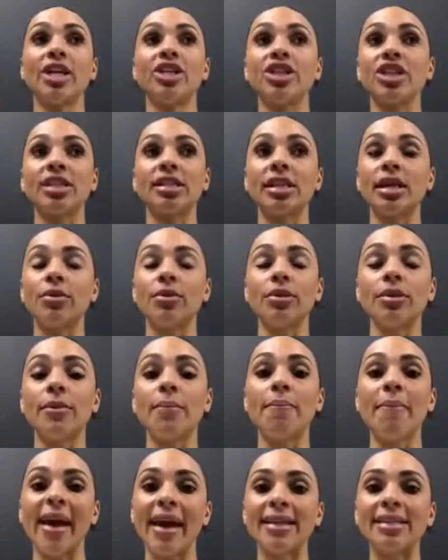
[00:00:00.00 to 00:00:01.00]
It was
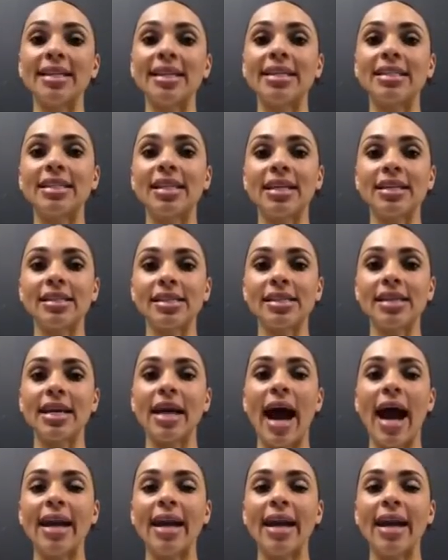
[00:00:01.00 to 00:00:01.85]
amazing to see.